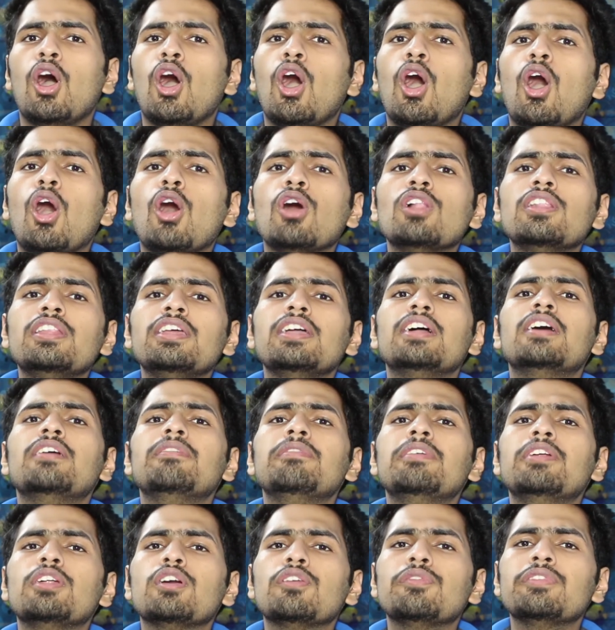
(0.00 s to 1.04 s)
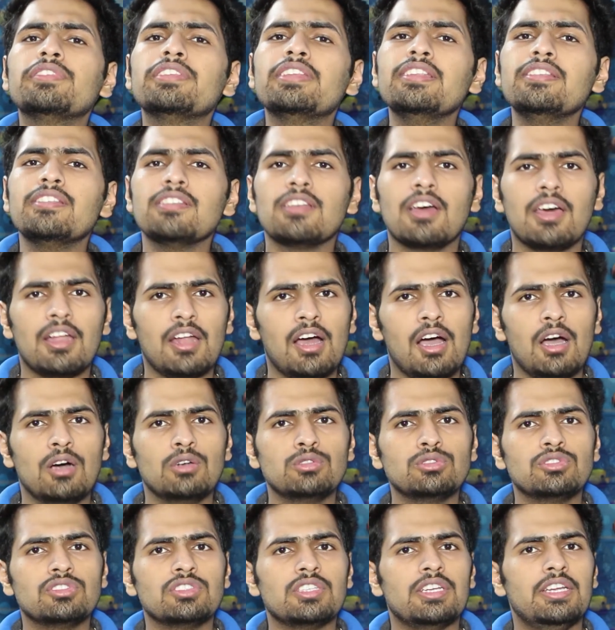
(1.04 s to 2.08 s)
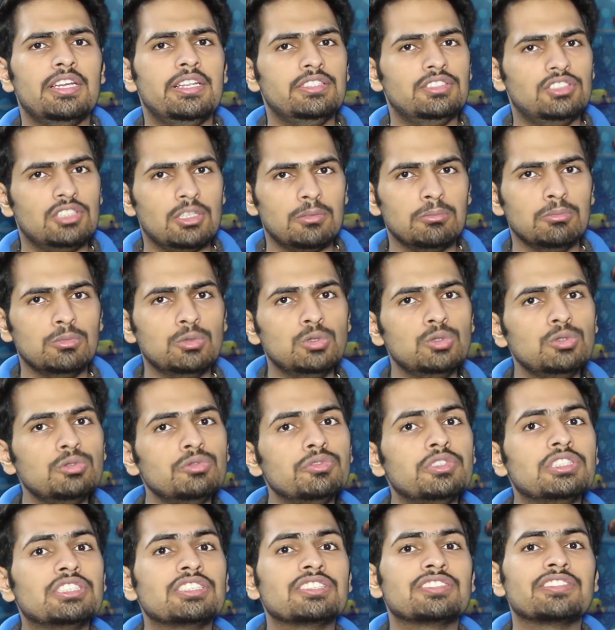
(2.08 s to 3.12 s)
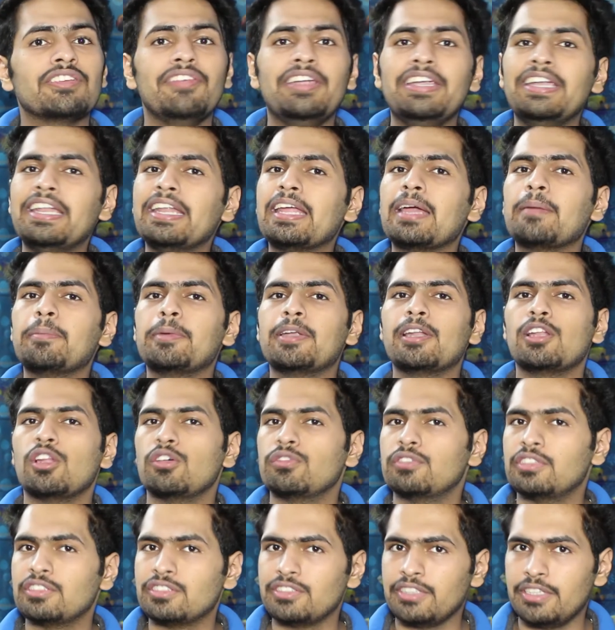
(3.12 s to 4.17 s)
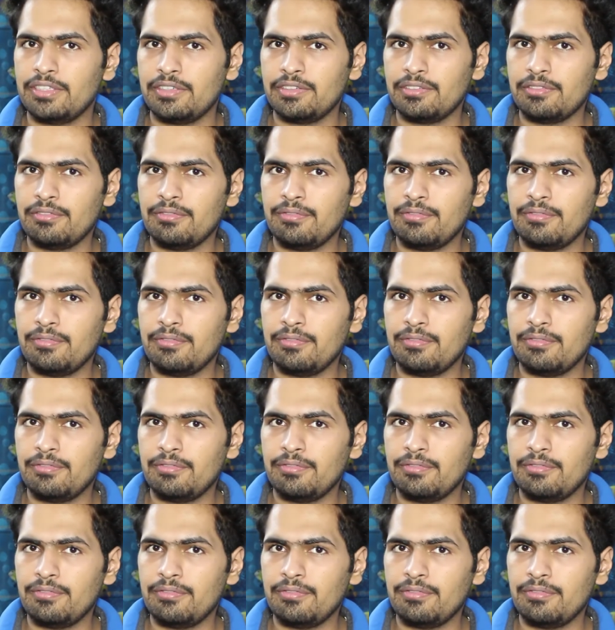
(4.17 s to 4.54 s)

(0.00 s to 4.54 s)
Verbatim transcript: all the government offices are housed in Jammu, which is the winter capital of the state.